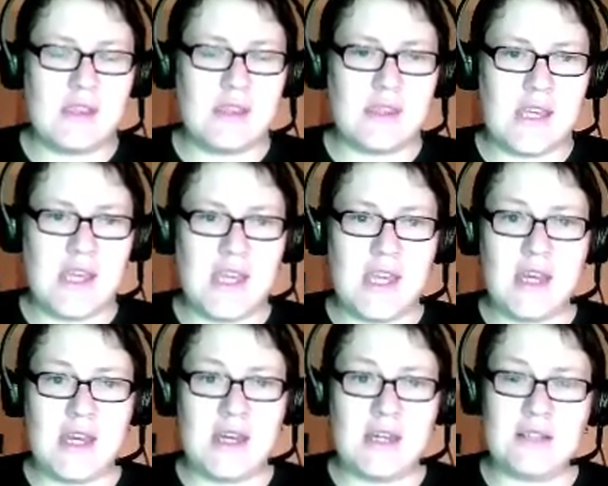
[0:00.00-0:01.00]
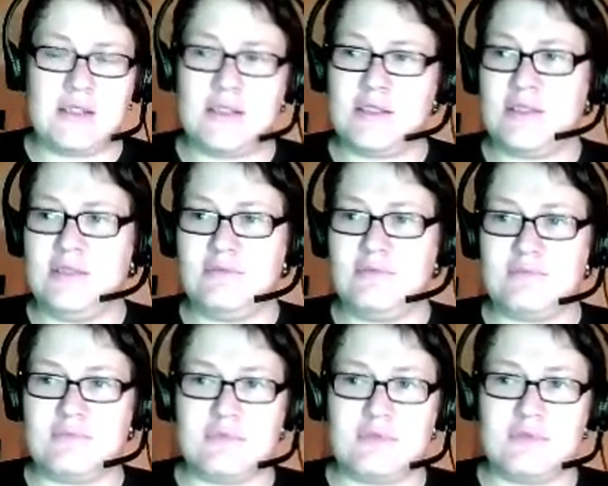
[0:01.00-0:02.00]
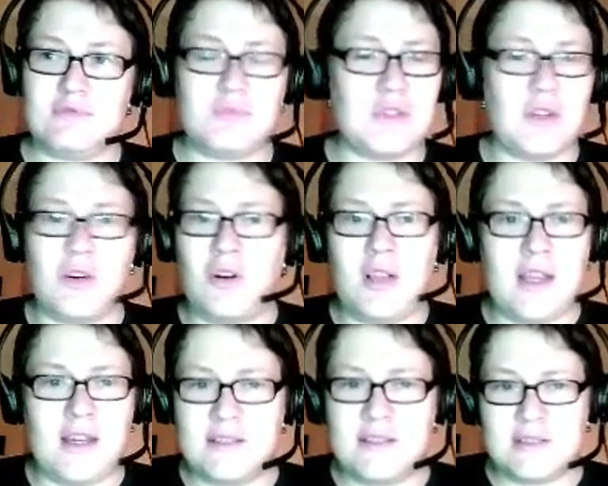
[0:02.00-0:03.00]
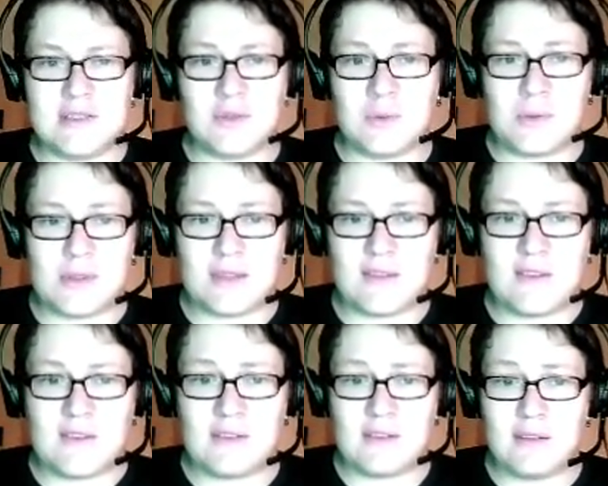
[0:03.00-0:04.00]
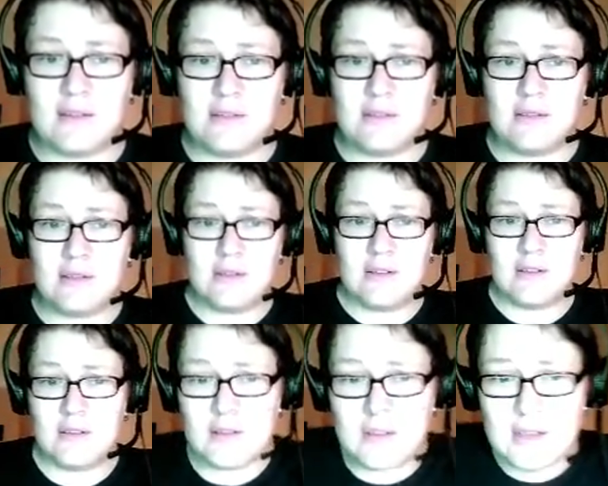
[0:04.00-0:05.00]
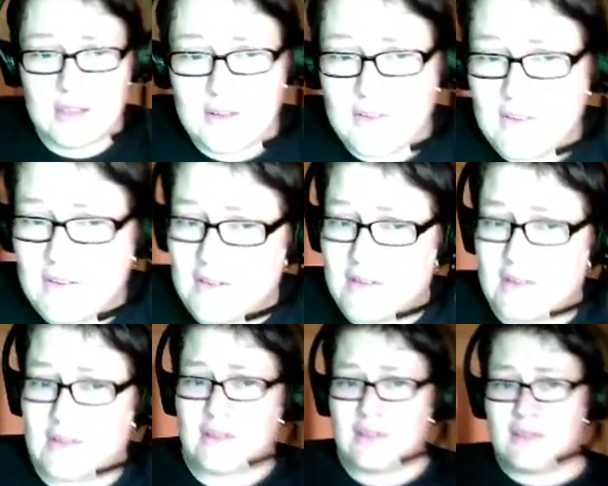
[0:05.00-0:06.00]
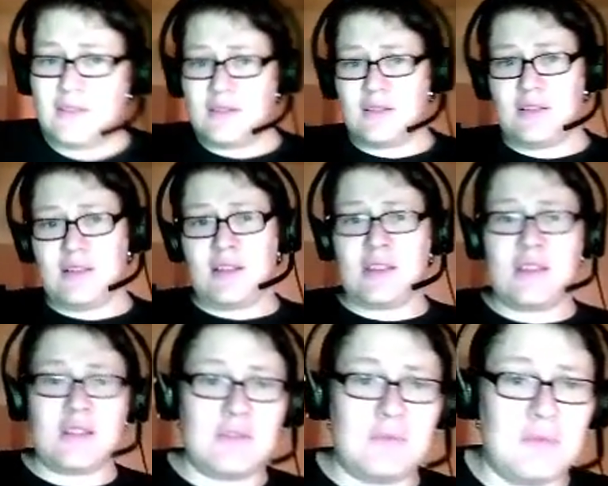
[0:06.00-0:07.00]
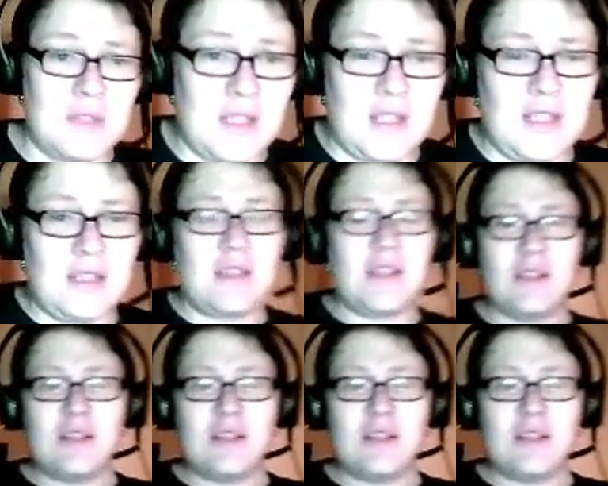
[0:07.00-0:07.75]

They had to, we all had to deal with this. It's nothing unique.